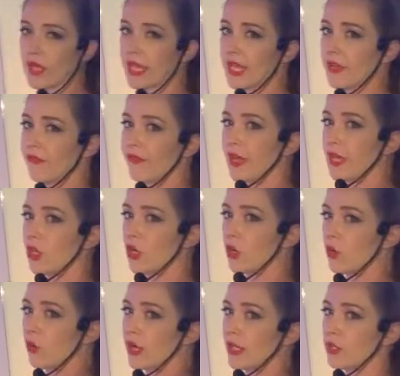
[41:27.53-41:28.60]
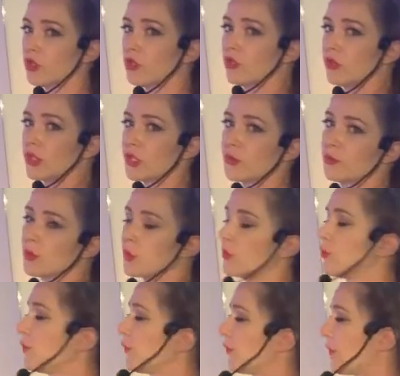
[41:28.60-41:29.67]
If I go and do this
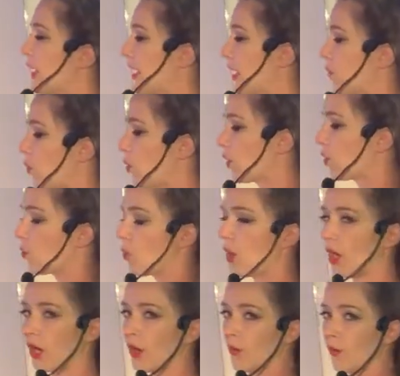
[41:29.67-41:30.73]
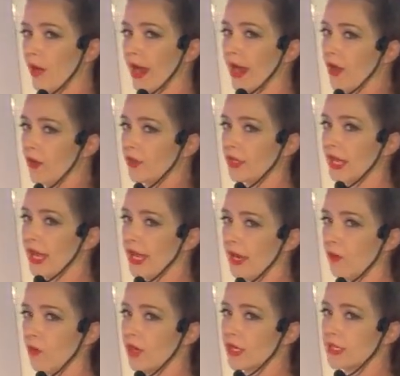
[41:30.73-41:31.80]
move and I want to walk around and I
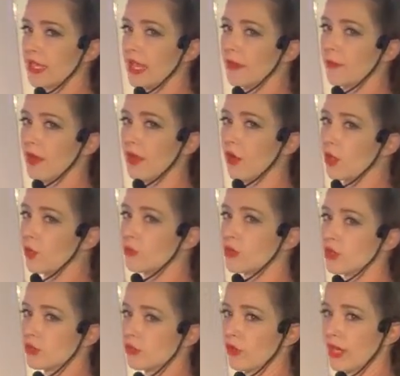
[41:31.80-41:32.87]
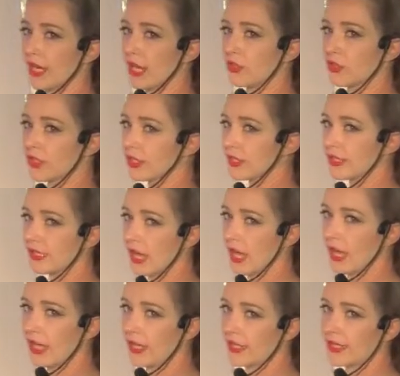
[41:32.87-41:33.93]
want to take my arms straight out to the
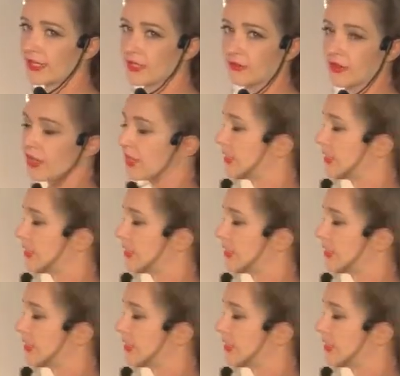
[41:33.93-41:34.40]
side, it's very